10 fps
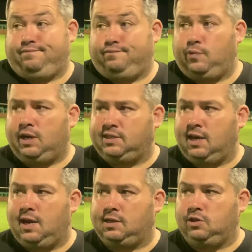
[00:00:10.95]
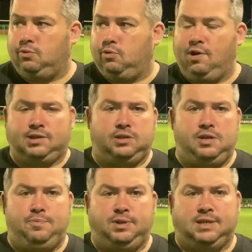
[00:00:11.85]
When I say excellent, we were excellent
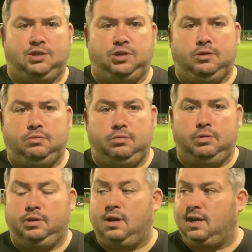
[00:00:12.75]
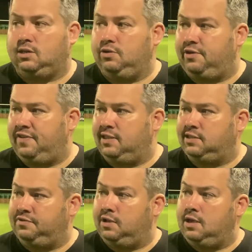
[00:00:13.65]
in possession, we were excellent
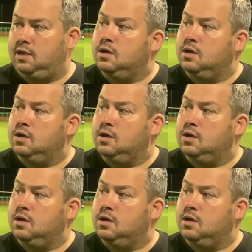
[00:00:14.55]
defensively,